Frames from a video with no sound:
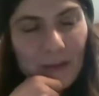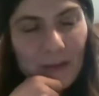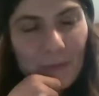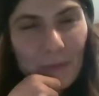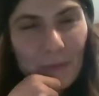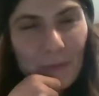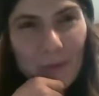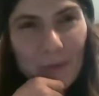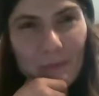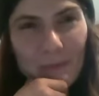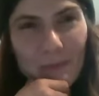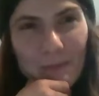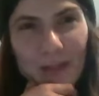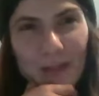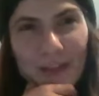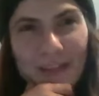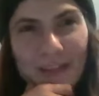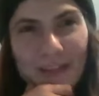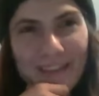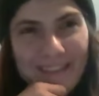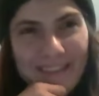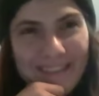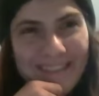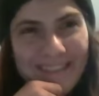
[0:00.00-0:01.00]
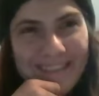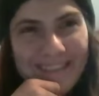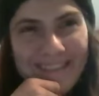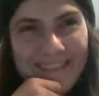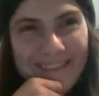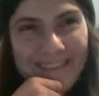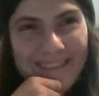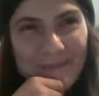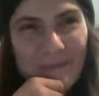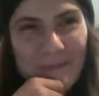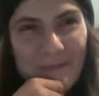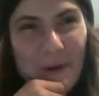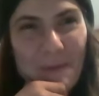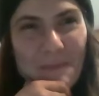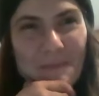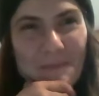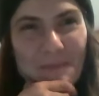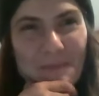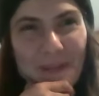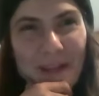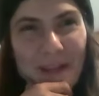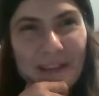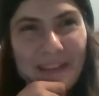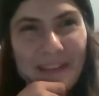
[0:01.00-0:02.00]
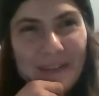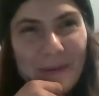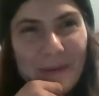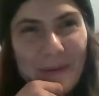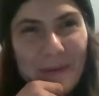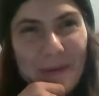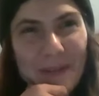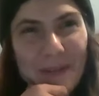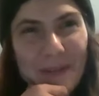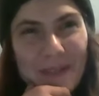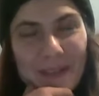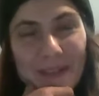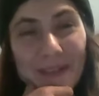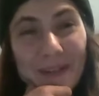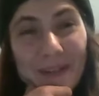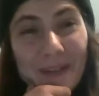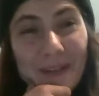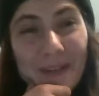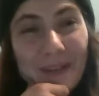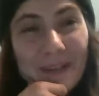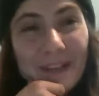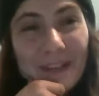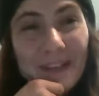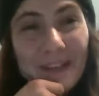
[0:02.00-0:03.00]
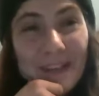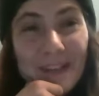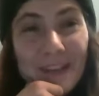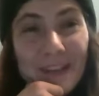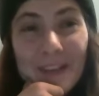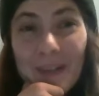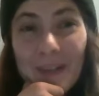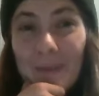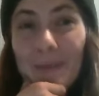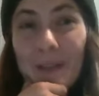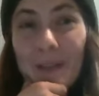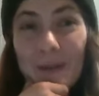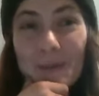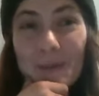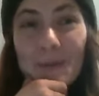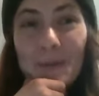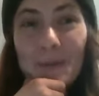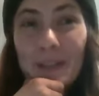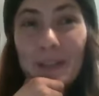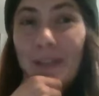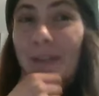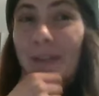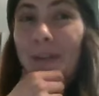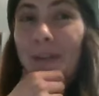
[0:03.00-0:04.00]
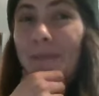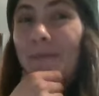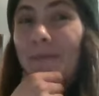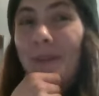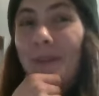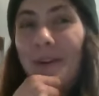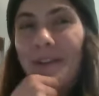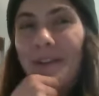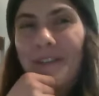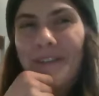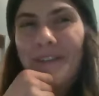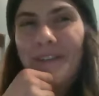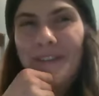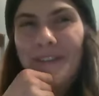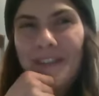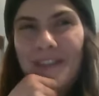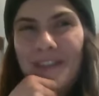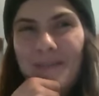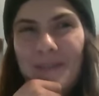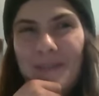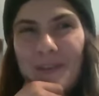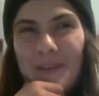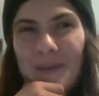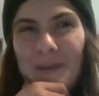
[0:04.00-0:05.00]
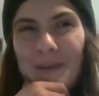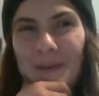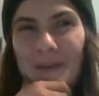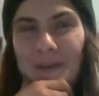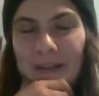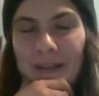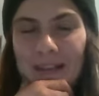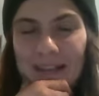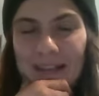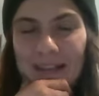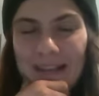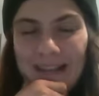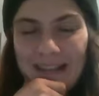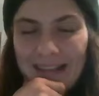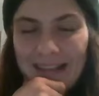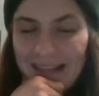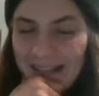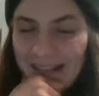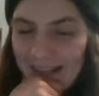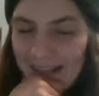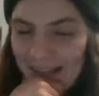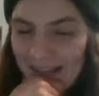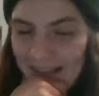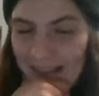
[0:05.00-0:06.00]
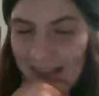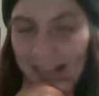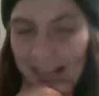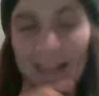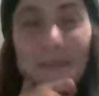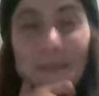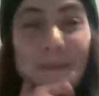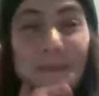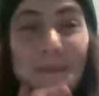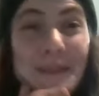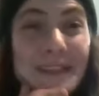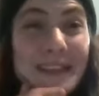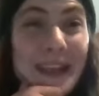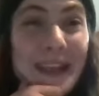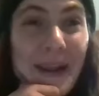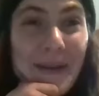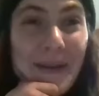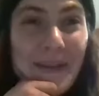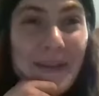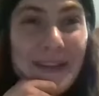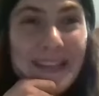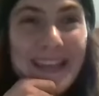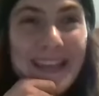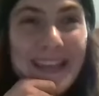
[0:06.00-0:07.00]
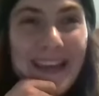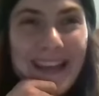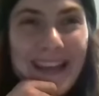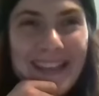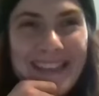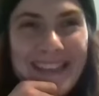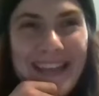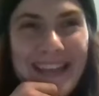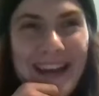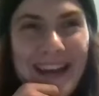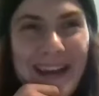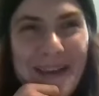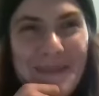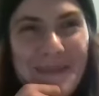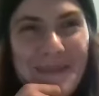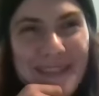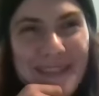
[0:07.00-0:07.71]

warm-blooded horses are sometimes really good partners, even though they can be scary at times.